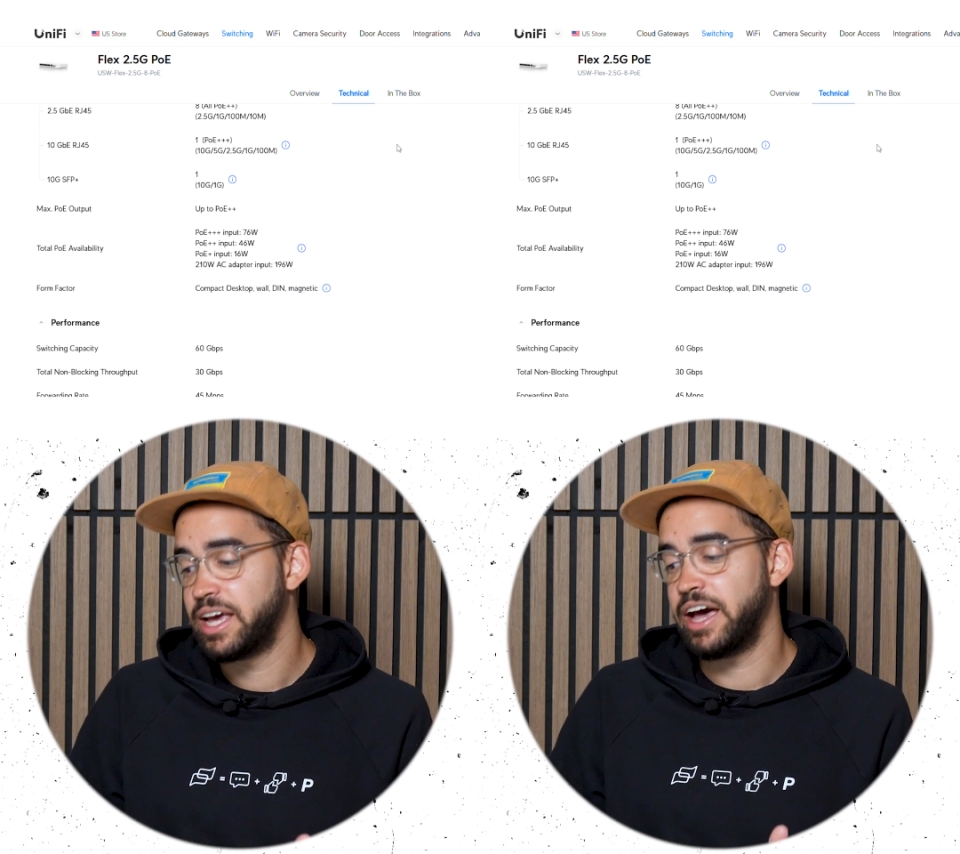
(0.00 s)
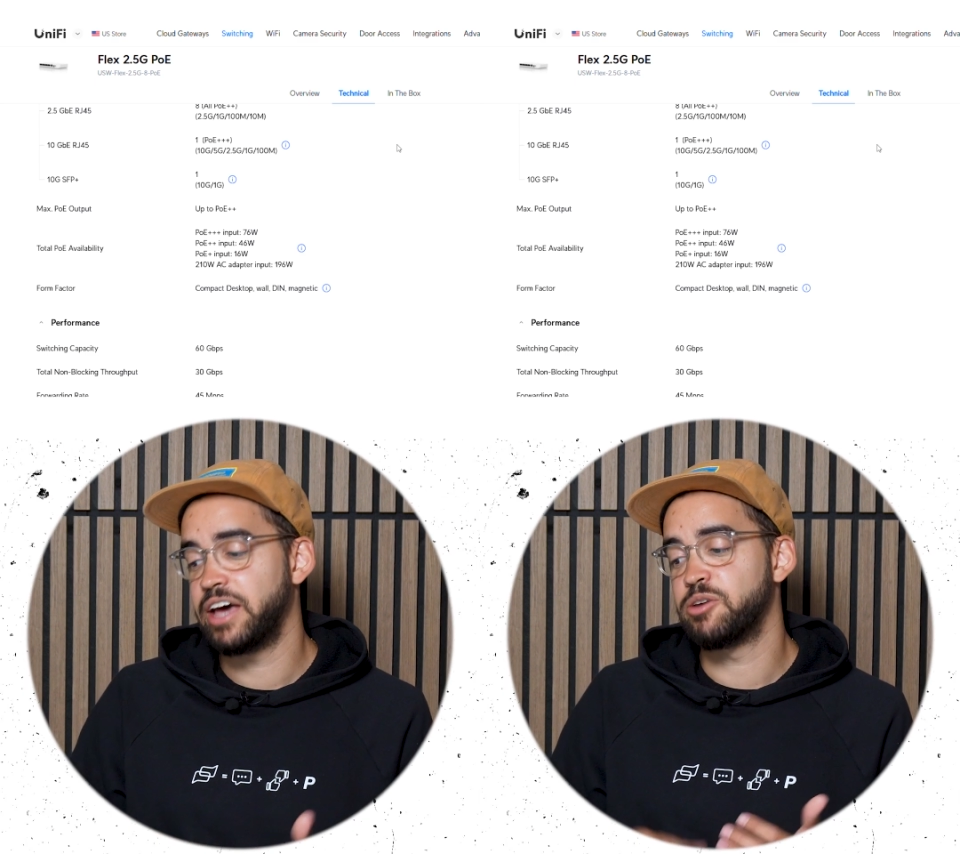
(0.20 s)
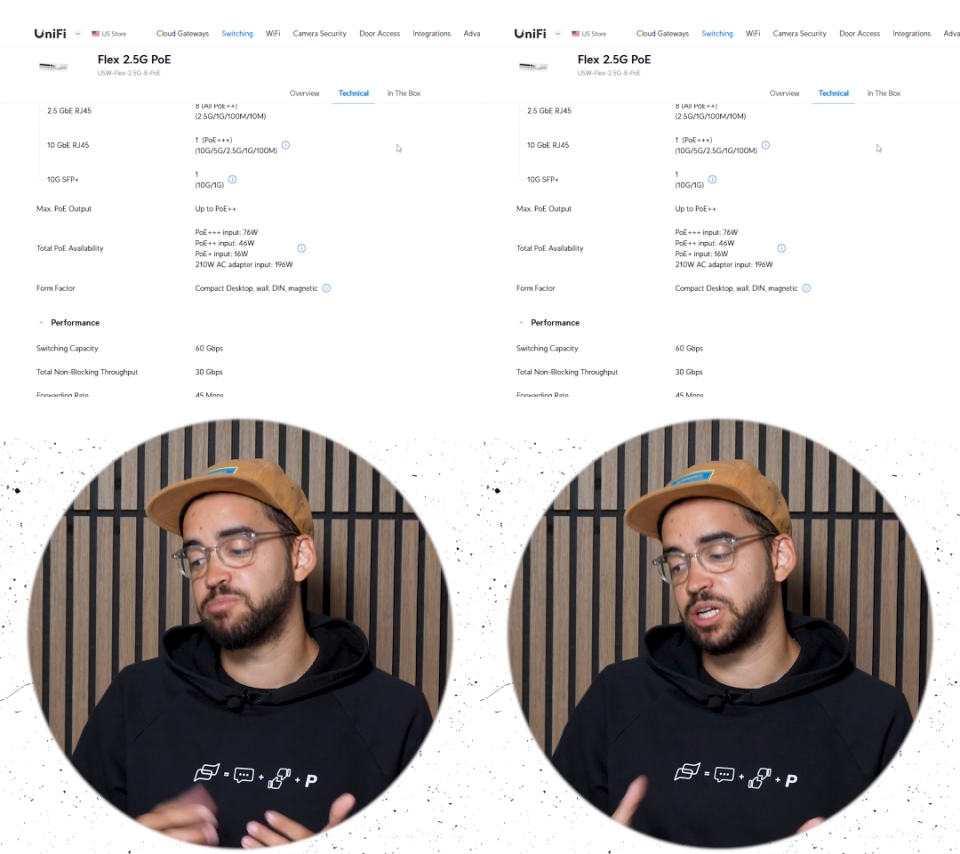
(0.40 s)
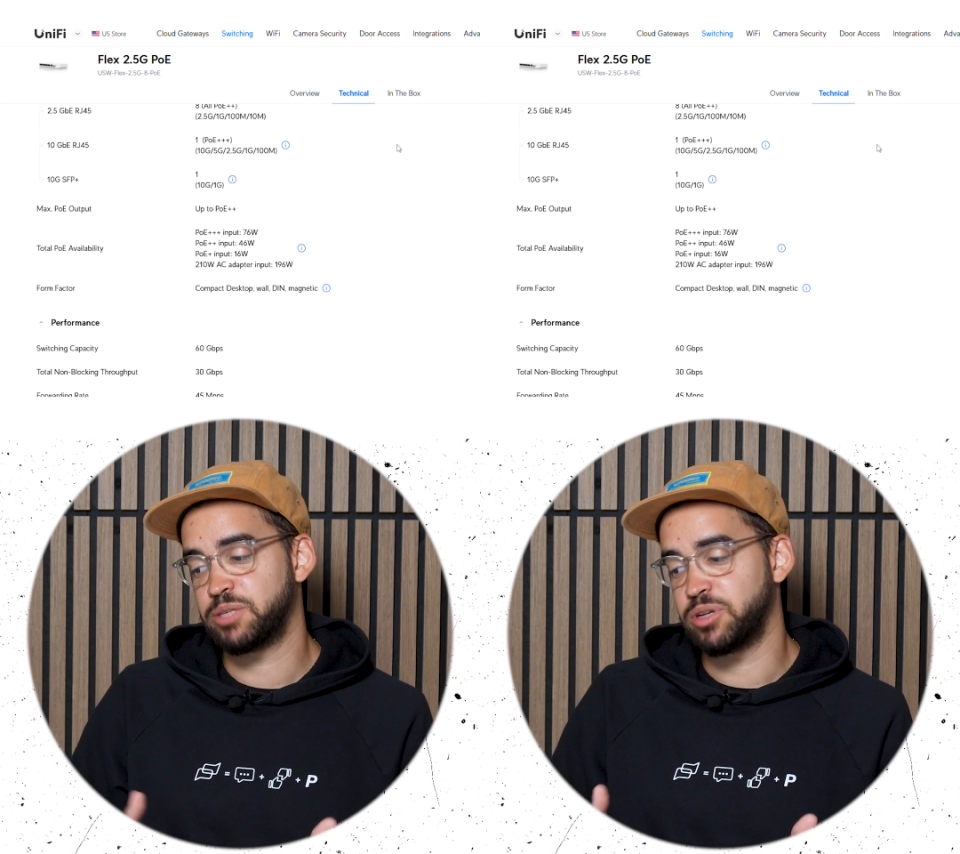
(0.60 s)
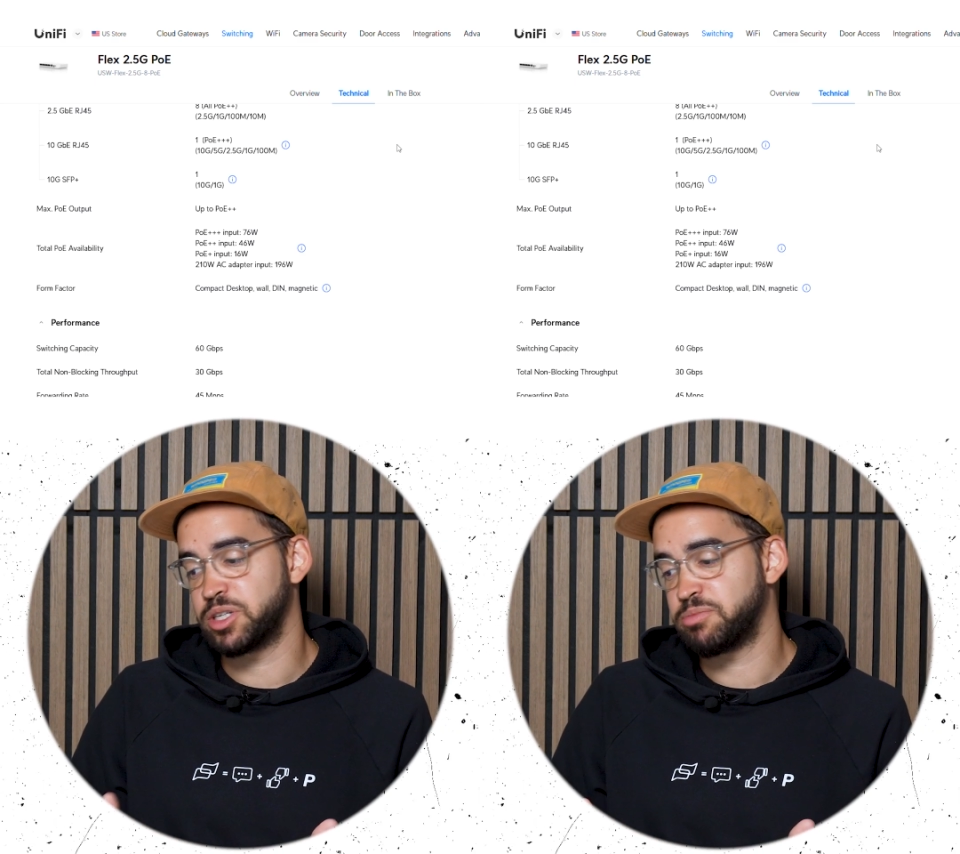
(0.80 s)
and a
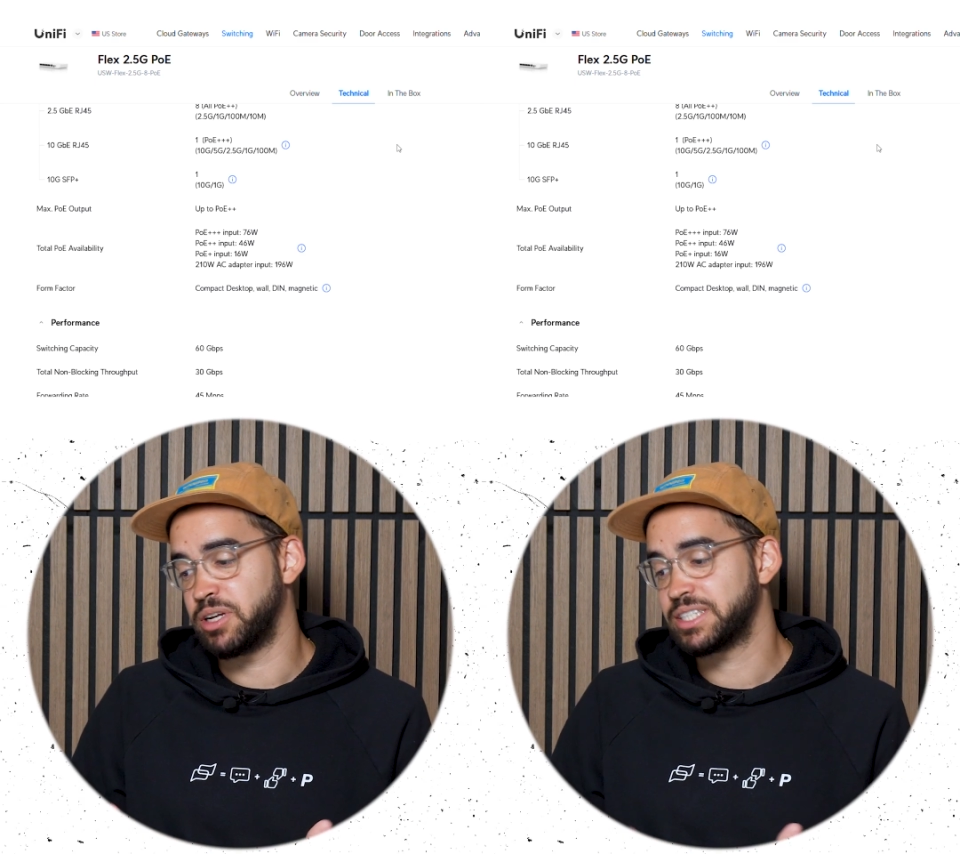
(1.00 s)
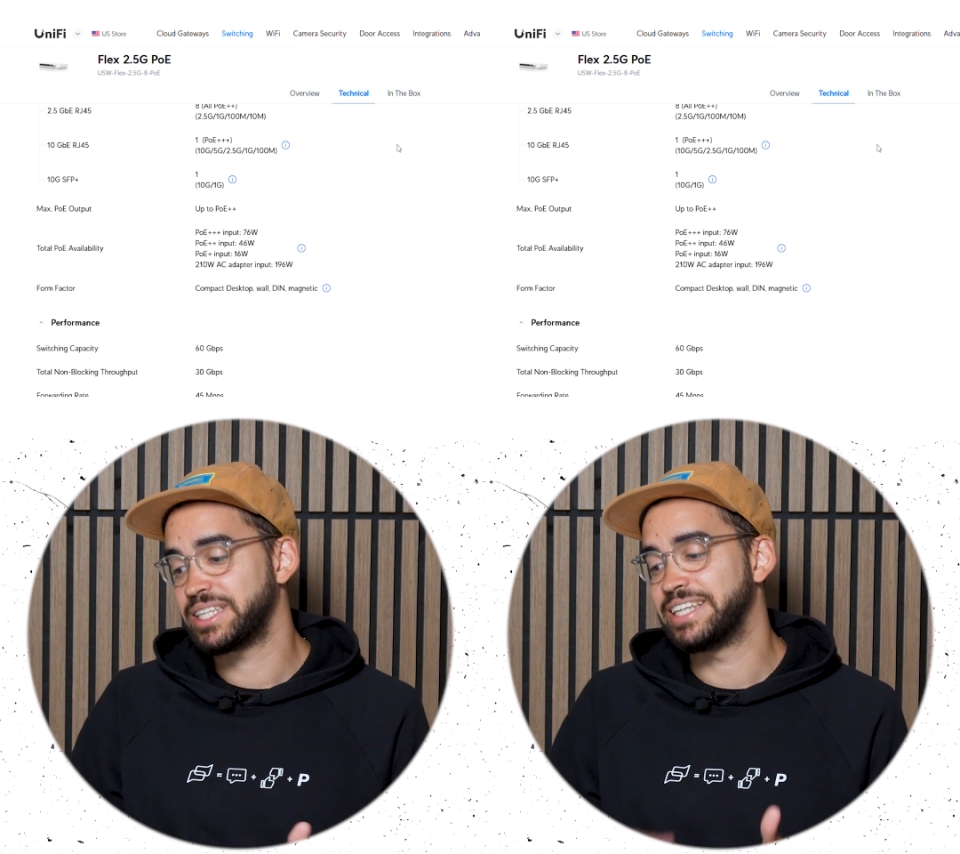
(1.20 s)
Plus Plus Plus